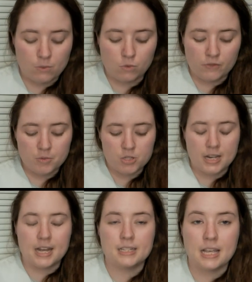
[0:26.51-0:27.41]
And one of them
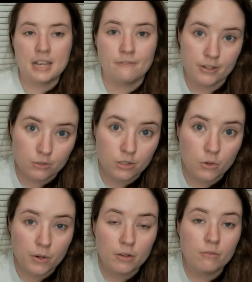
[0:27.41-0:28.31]
she has a video
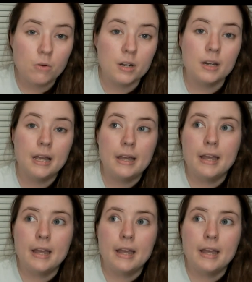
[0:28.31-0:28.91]
tutorial for